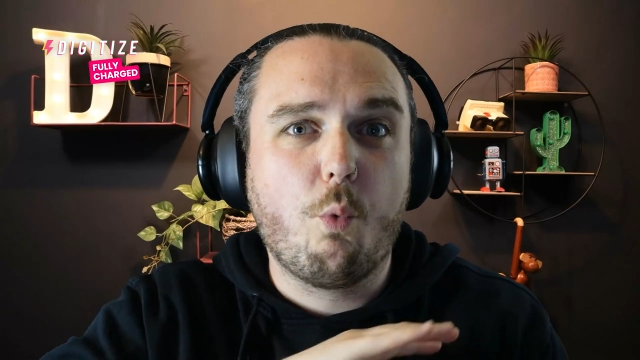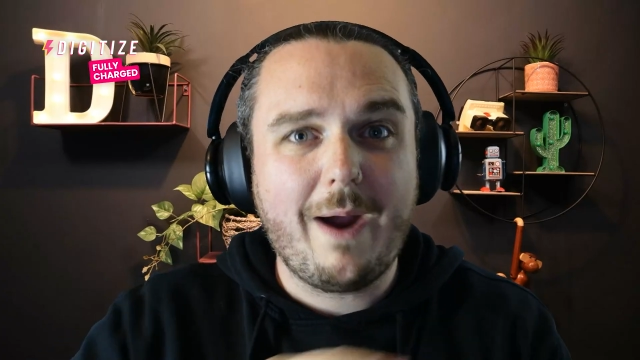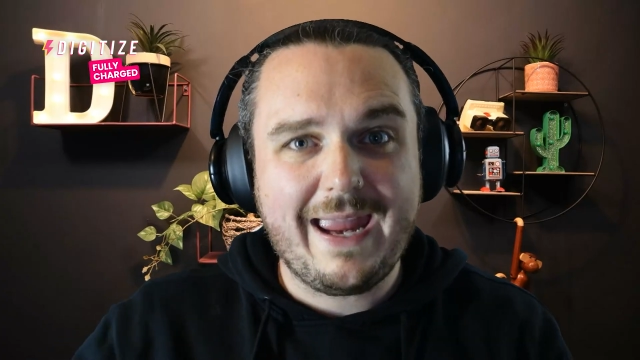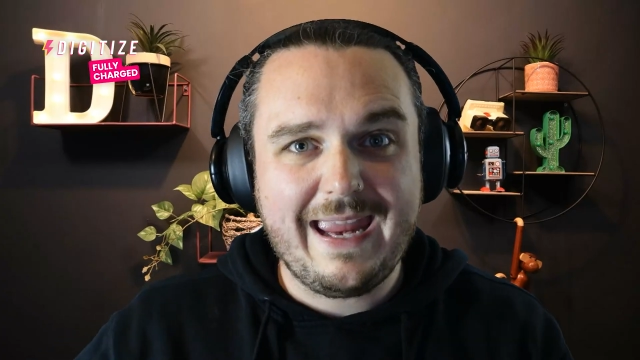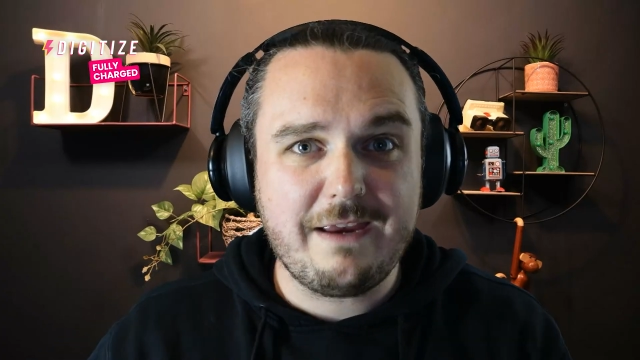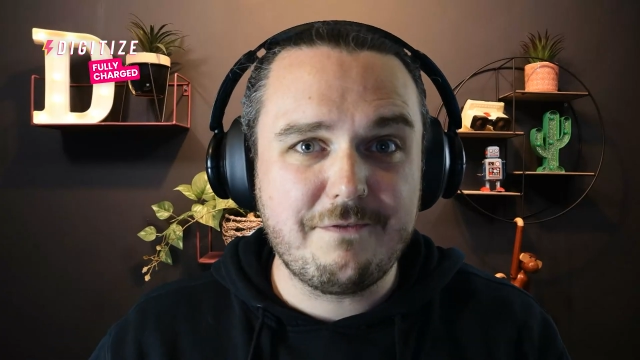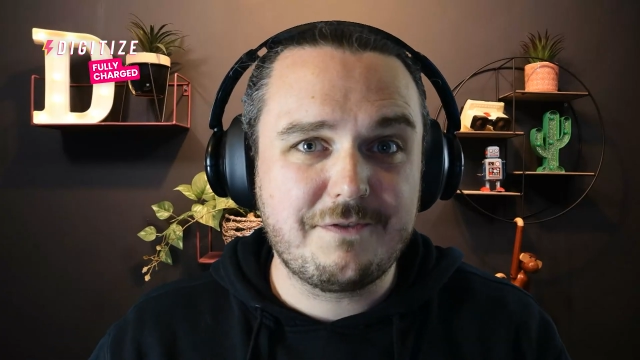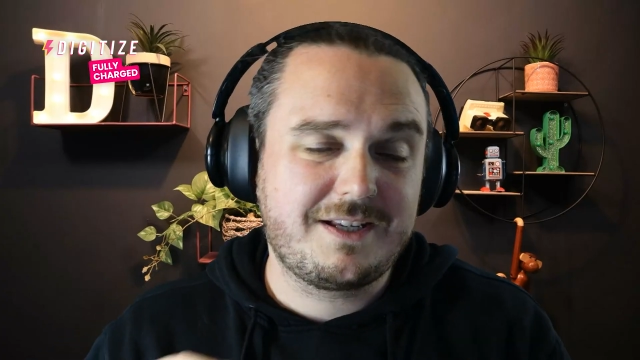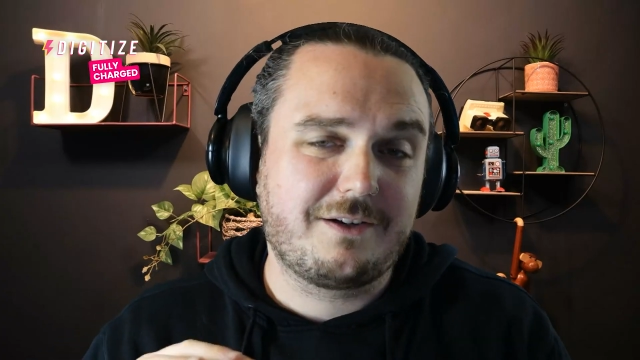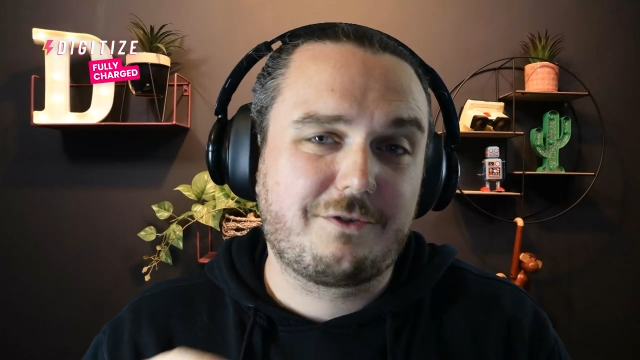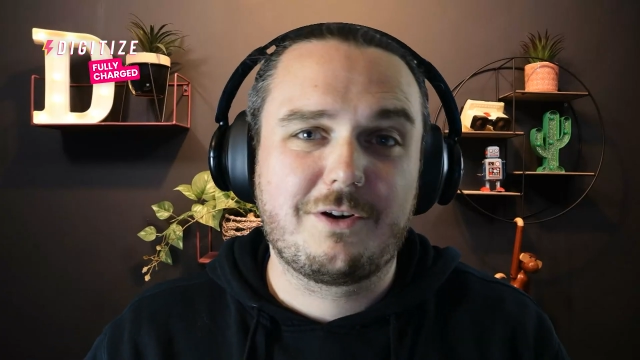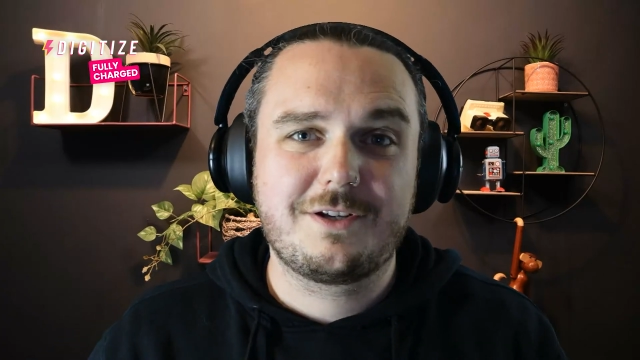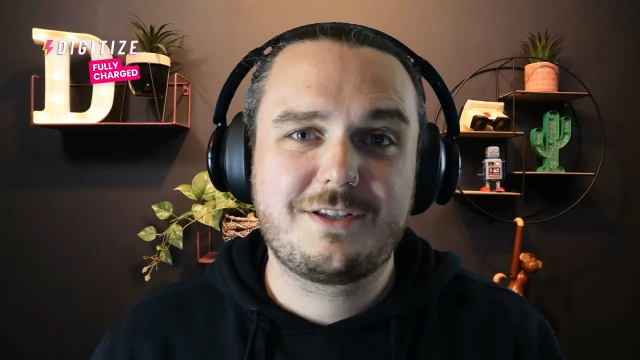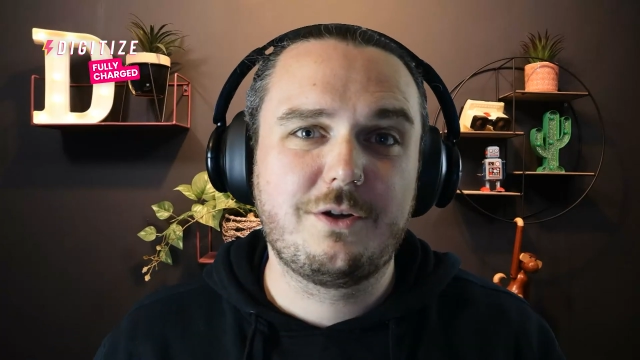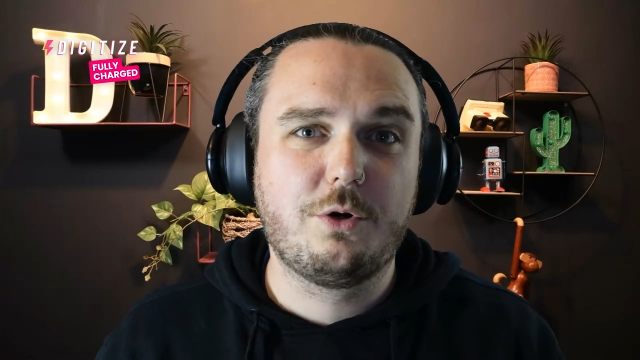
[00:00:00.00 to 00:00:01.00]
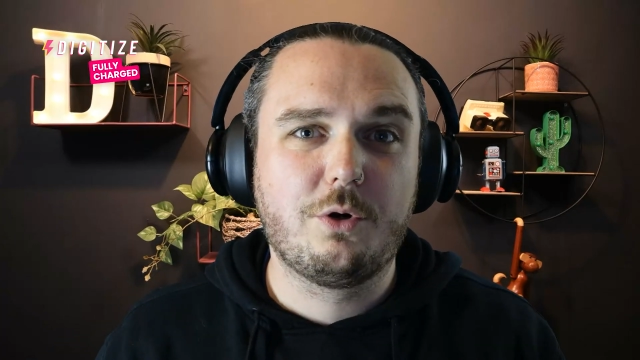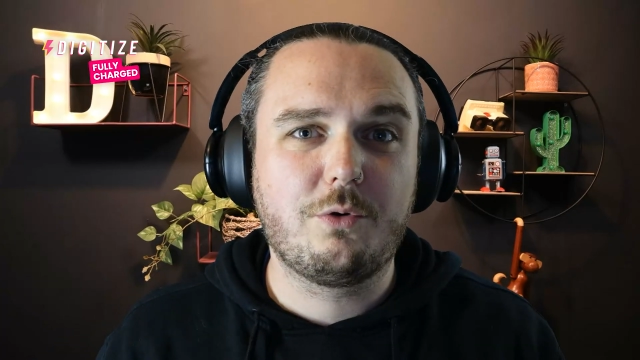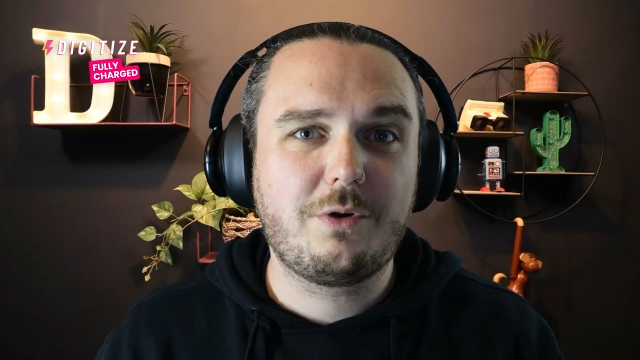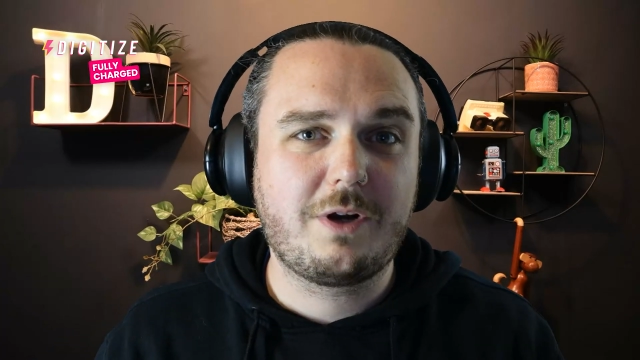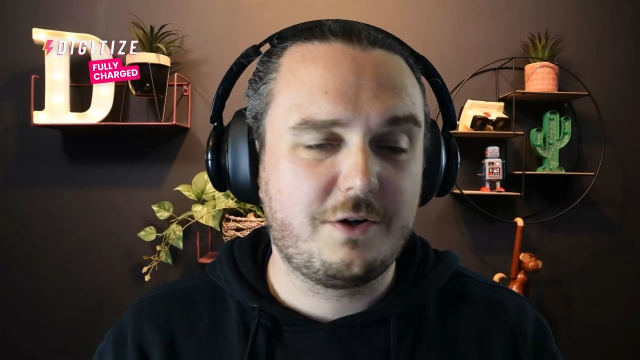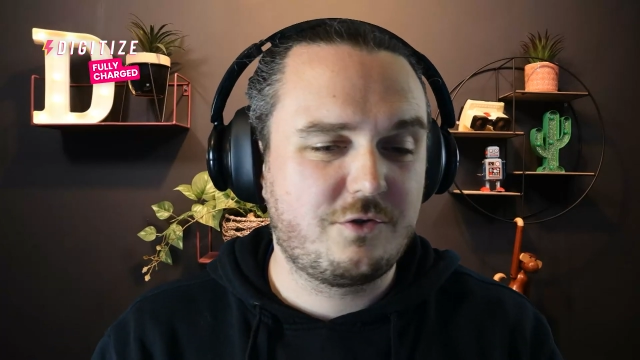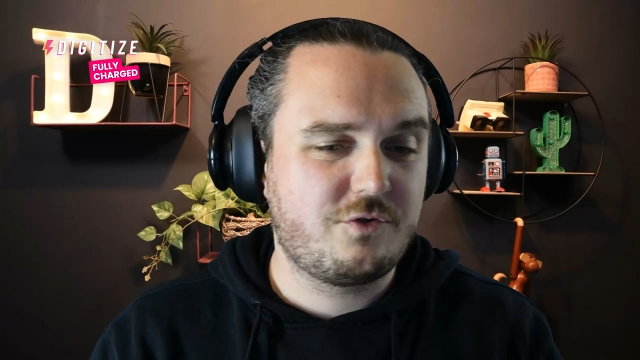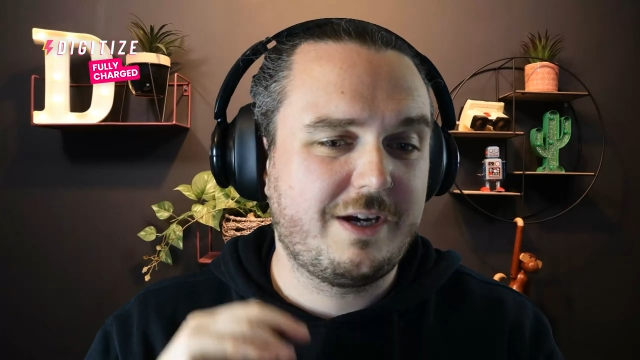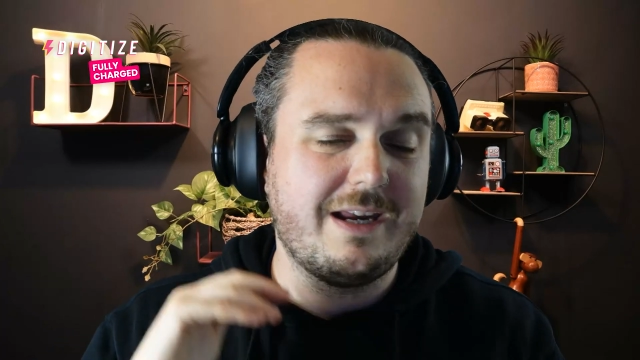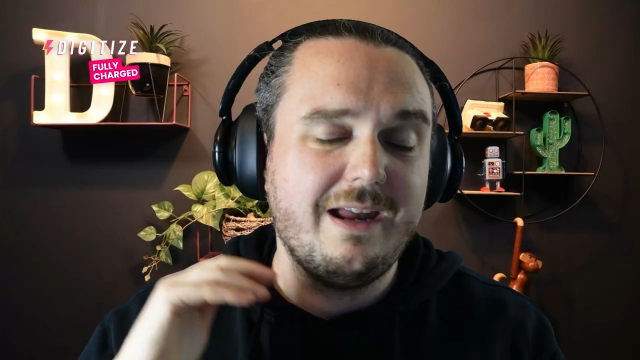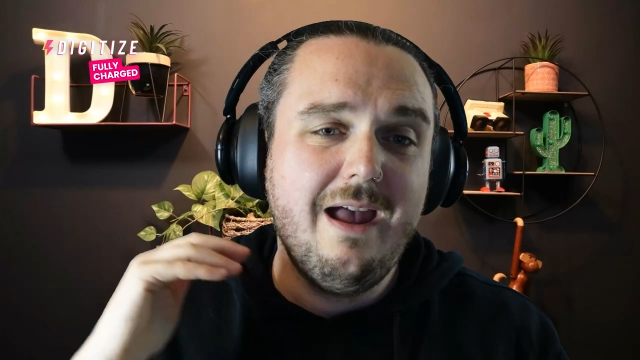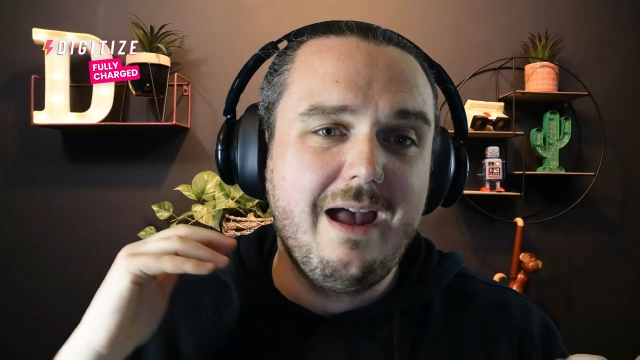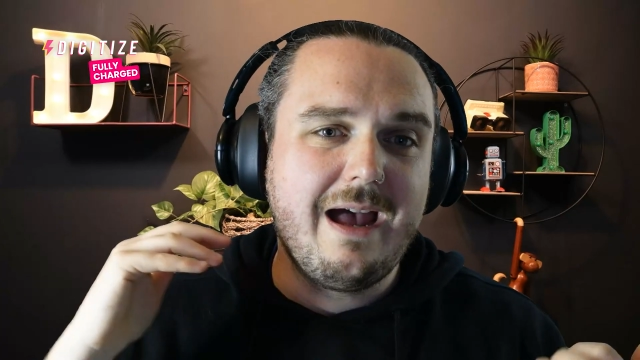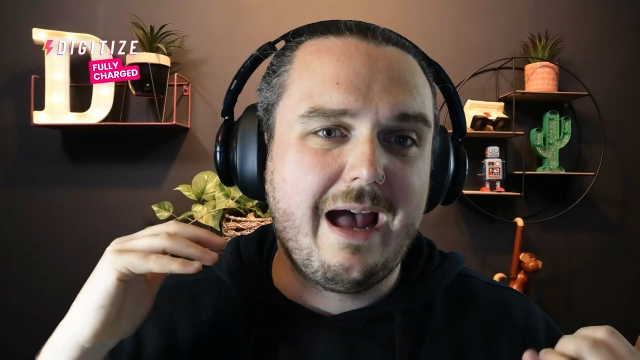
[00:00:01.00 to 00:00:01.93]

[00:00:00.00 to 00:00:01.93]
waves across the whole country,